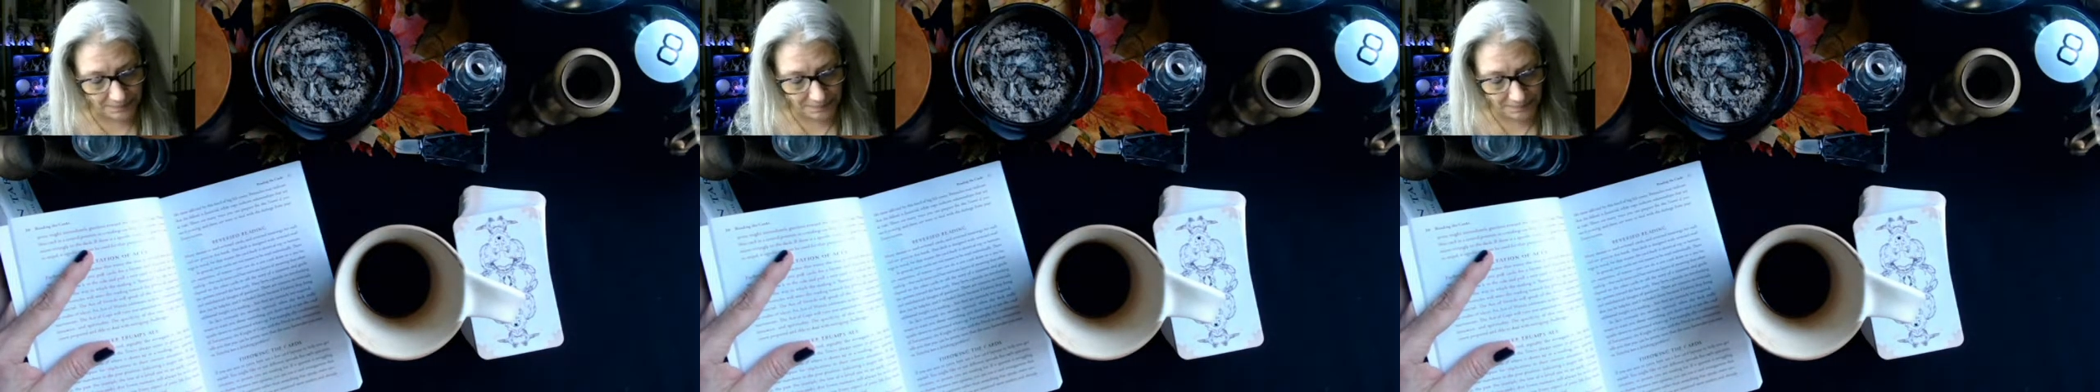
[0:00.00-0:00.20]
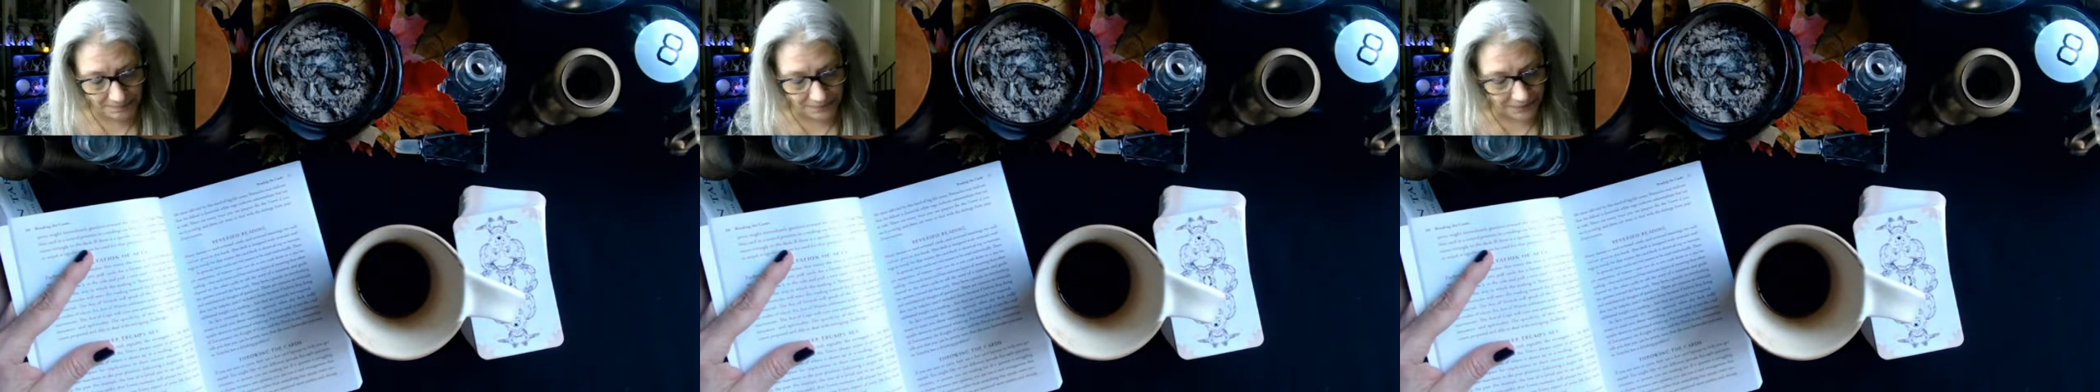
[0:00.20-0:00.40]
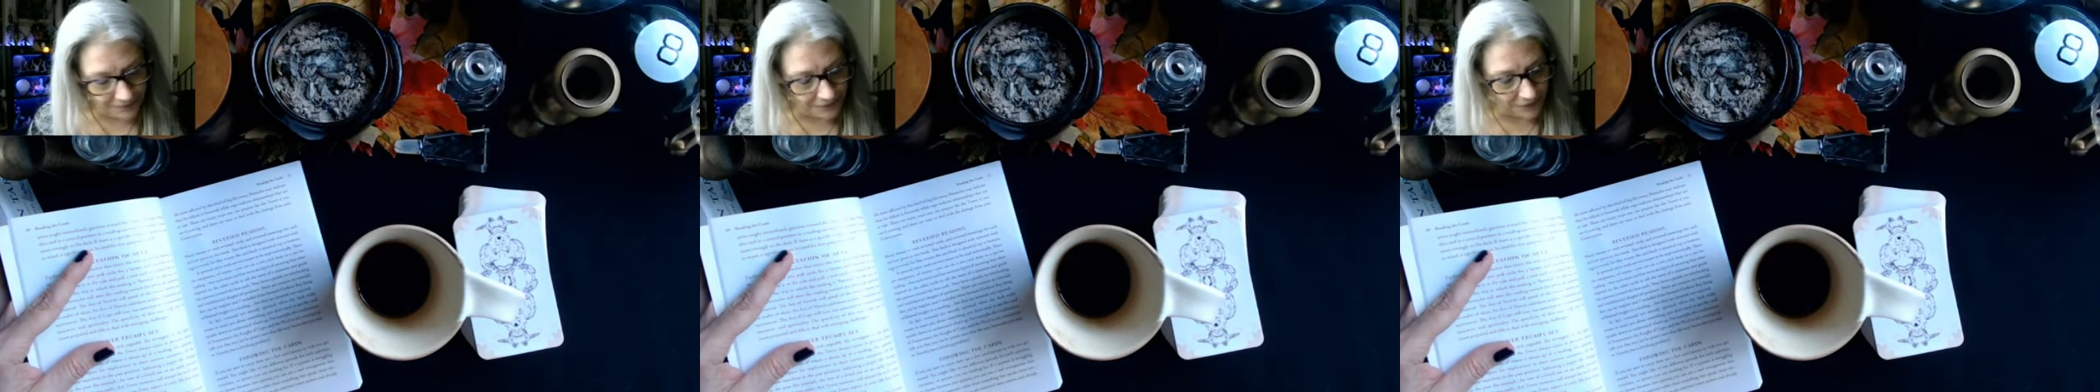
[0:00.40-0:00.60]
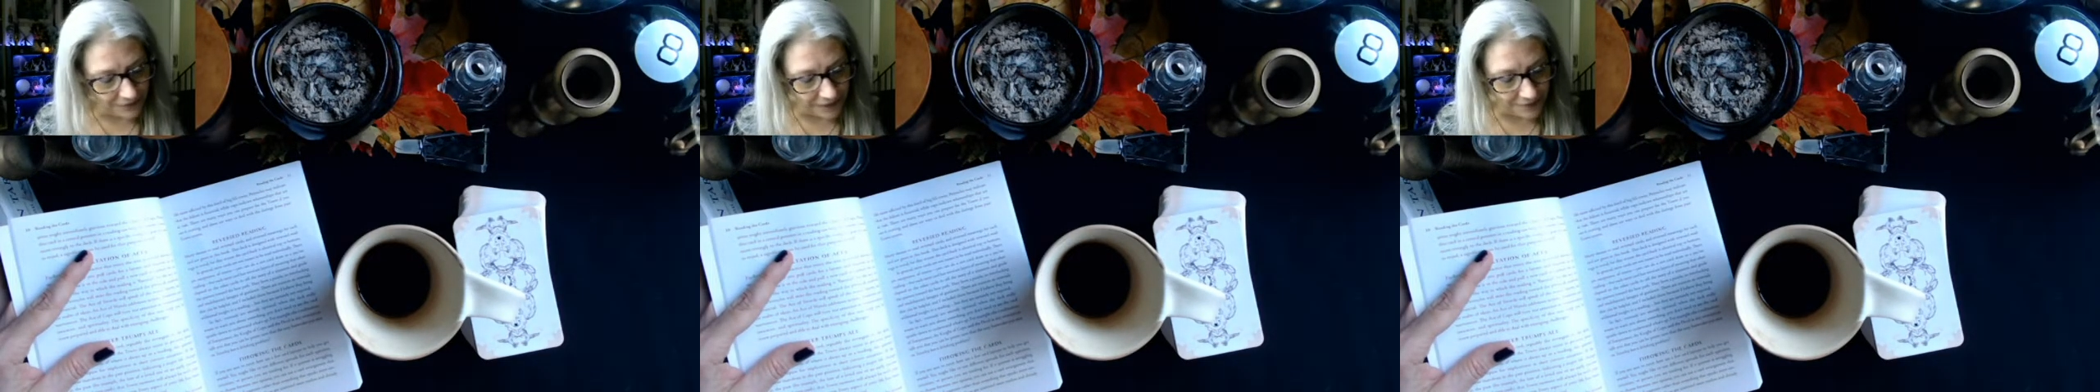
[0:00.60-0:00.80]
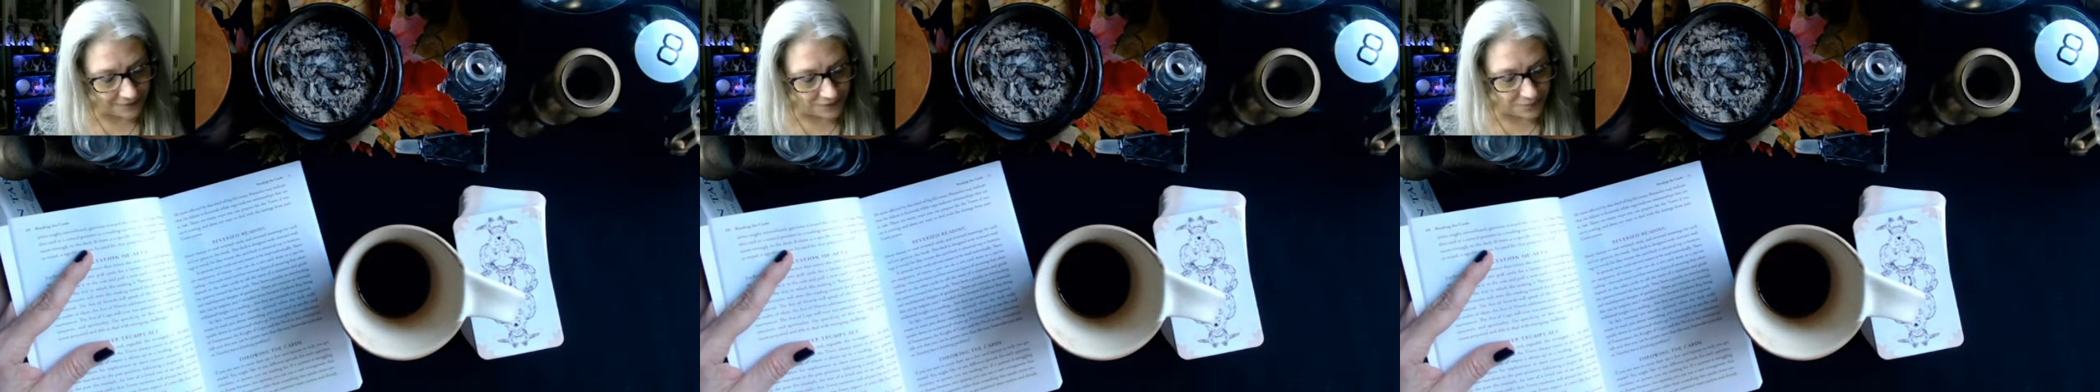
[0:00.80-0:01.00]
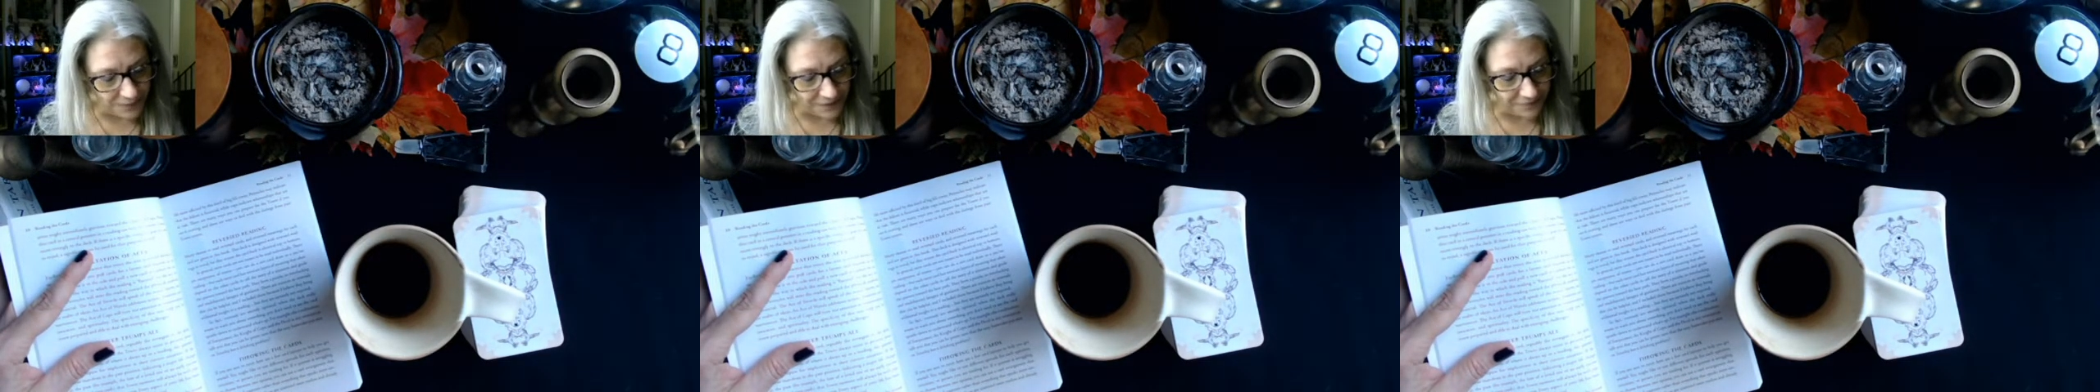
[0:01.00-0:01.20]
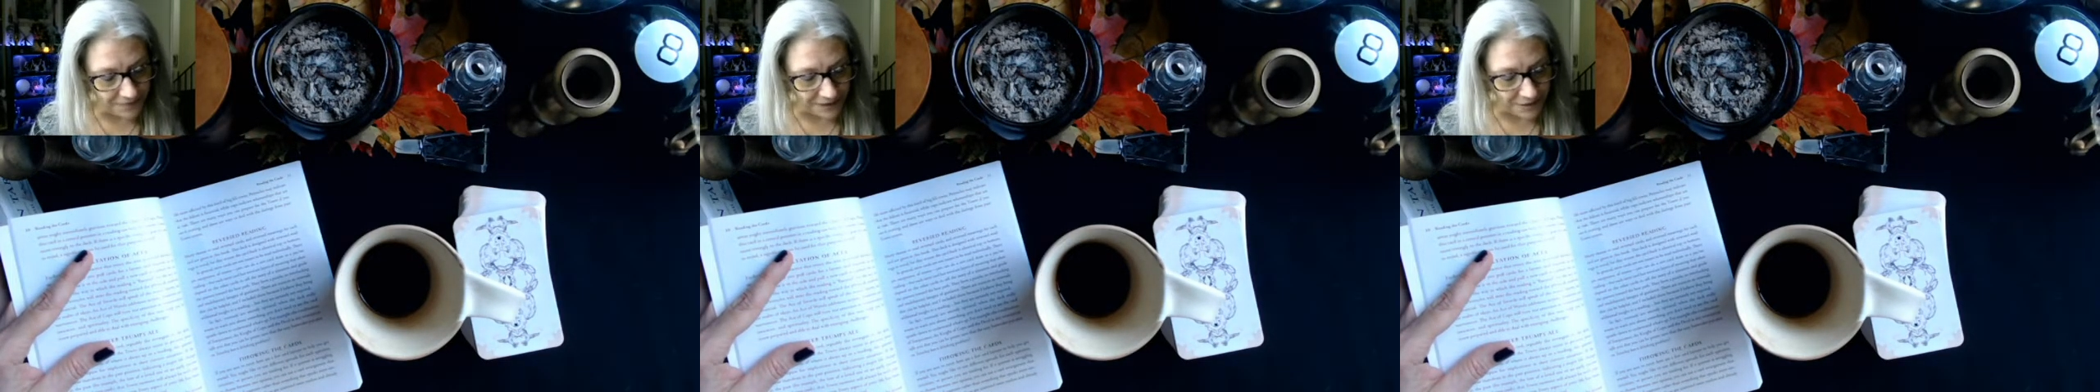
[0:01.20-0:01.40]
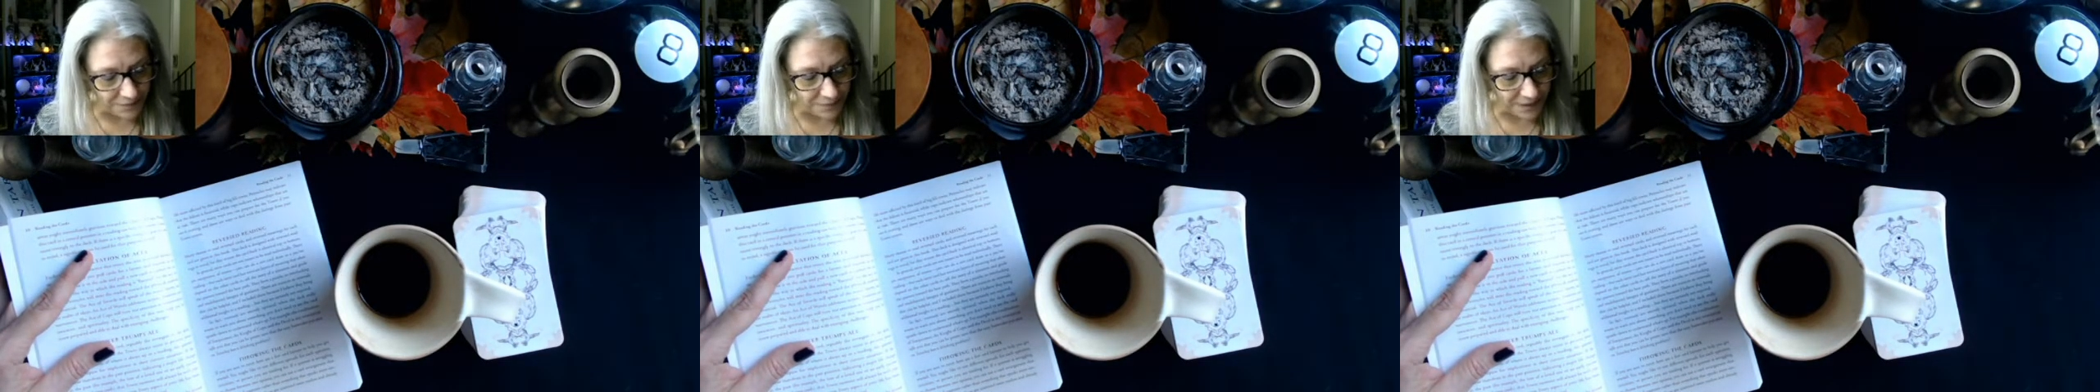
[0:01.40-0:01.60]
of your life has been
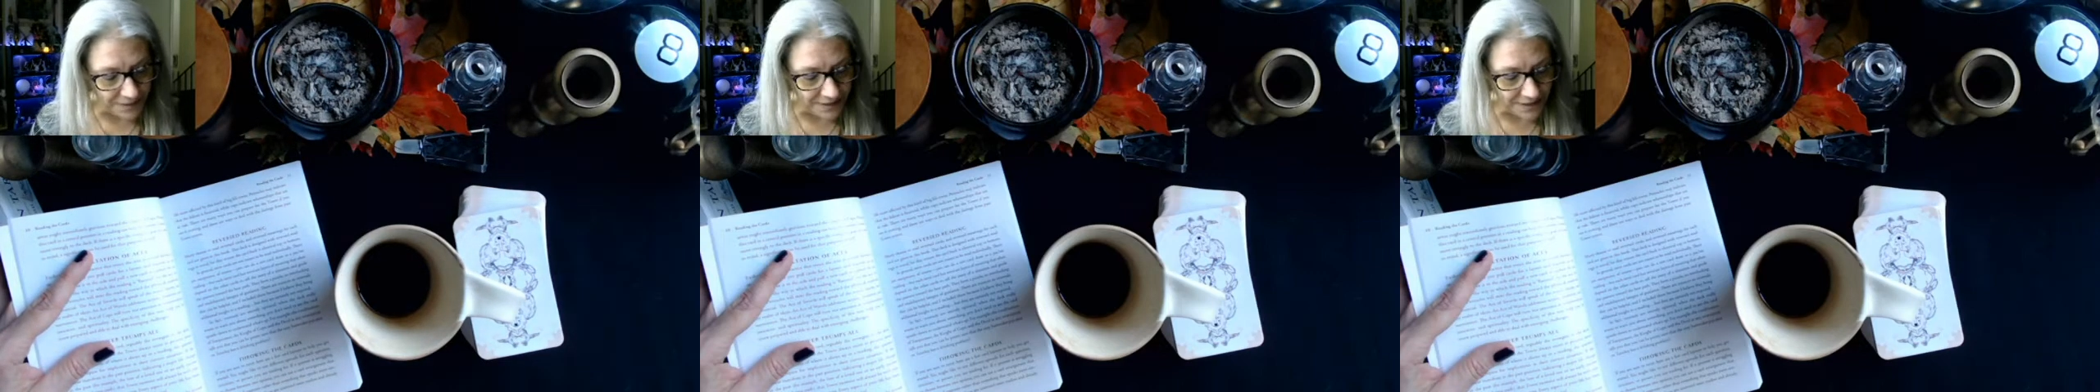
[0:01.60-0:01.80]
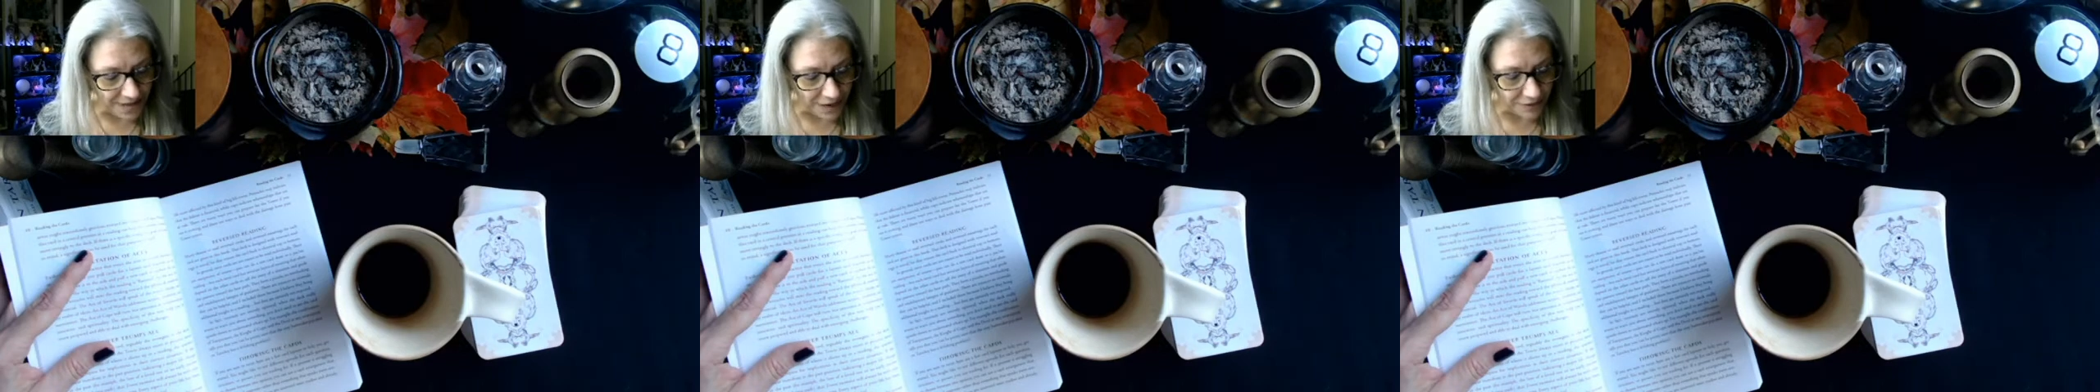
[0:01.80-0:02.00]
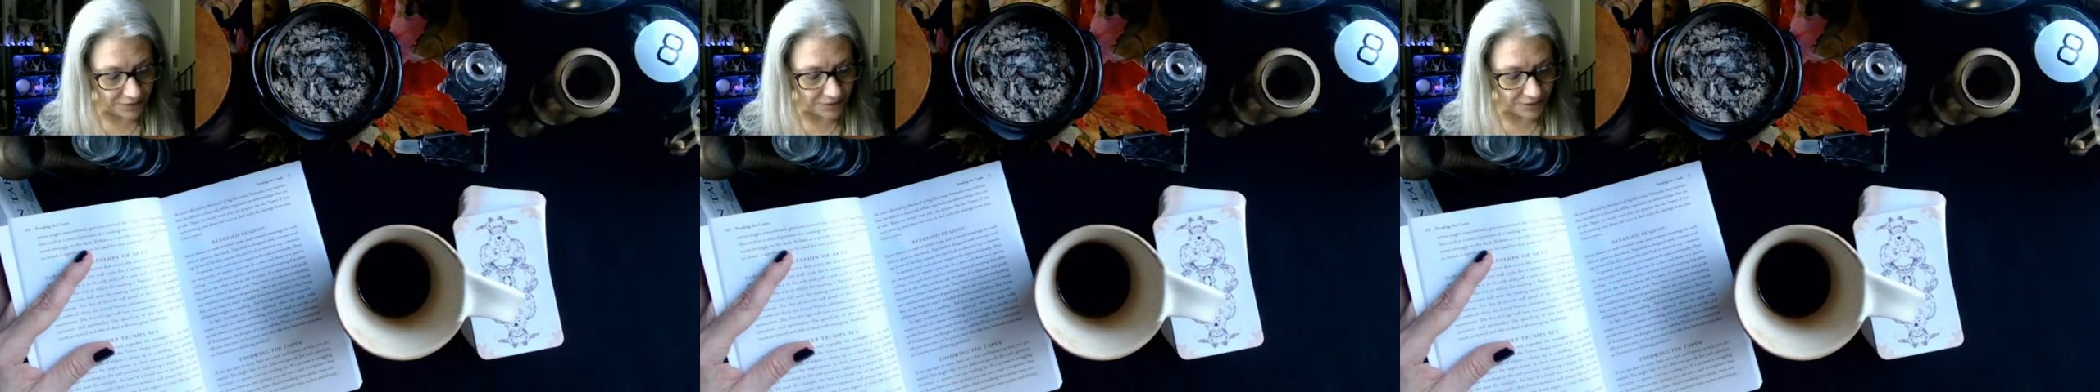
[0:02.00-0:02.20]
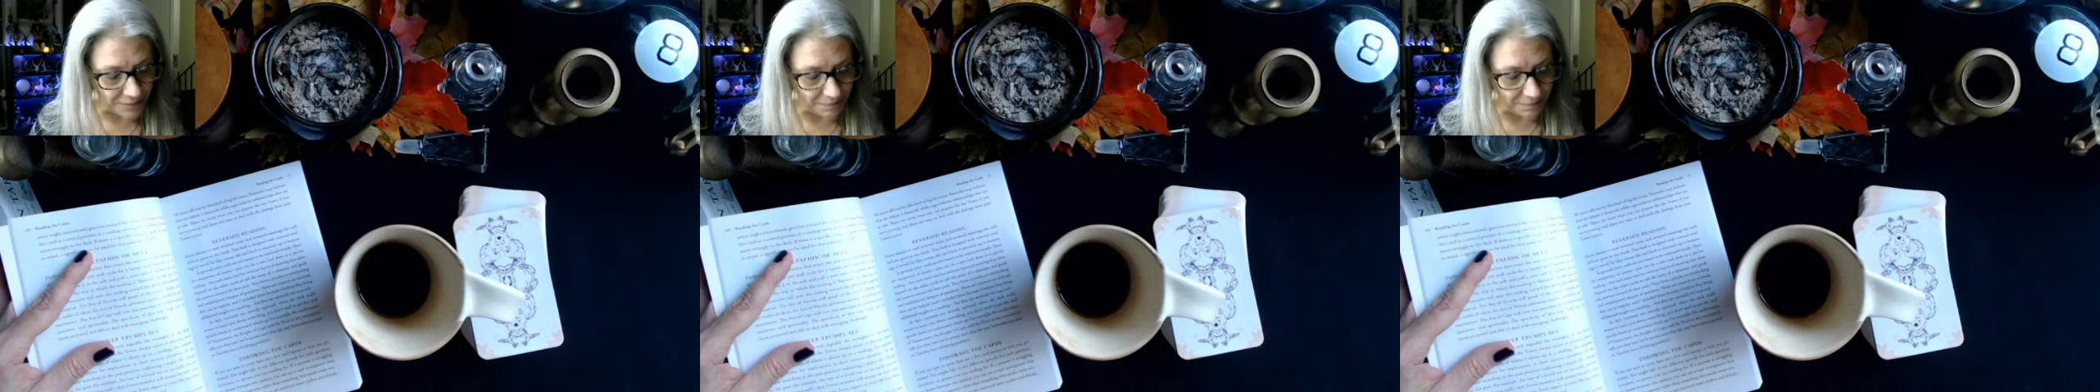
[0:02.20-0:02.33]
affected by the tower's